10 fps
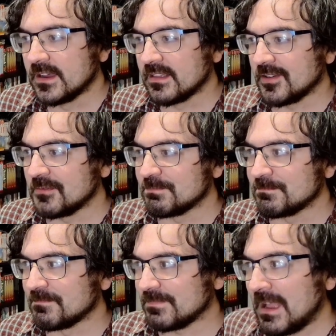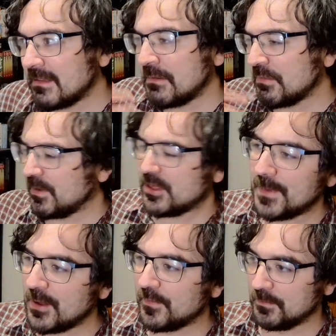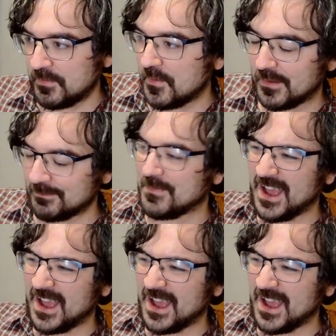So that that was my spiel from the first,